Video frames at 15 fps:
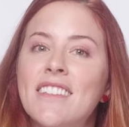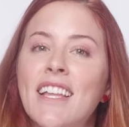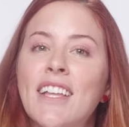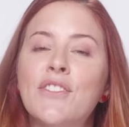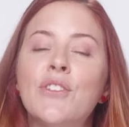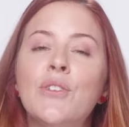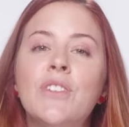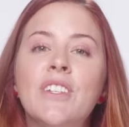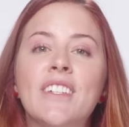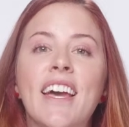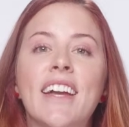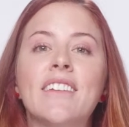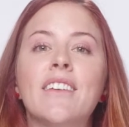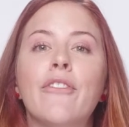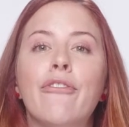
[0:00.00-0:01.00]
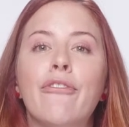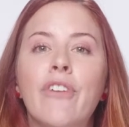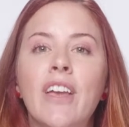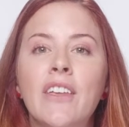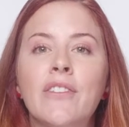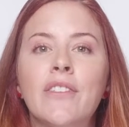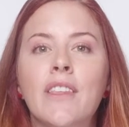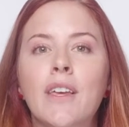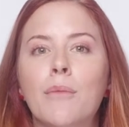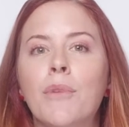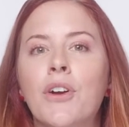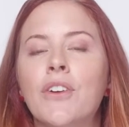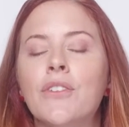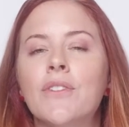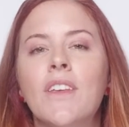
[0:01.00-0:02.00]
lets you detect face
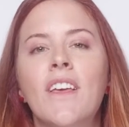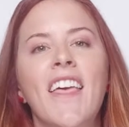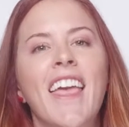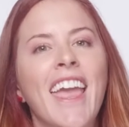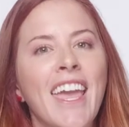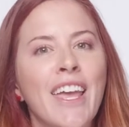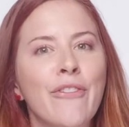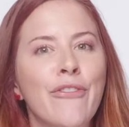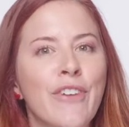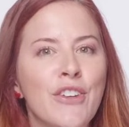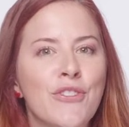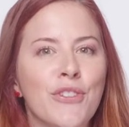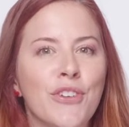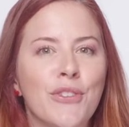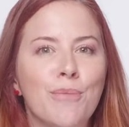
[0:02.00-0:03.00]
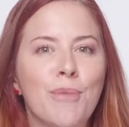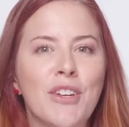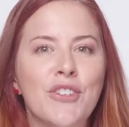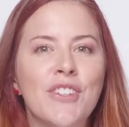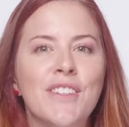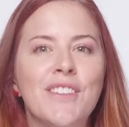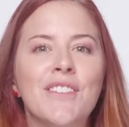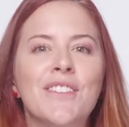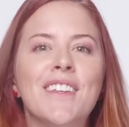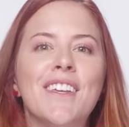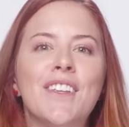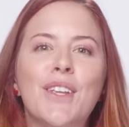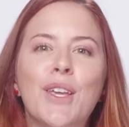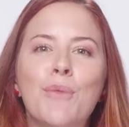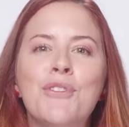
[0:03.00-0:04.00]
landmarks and facial expressions
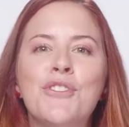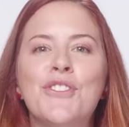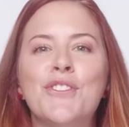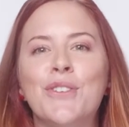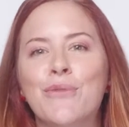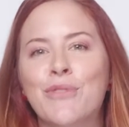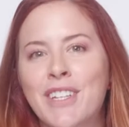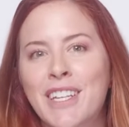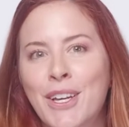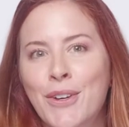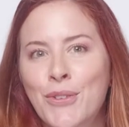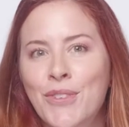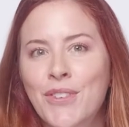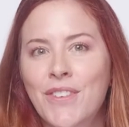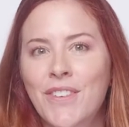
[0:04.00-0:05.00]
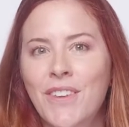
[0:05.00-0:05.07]
in images and videos.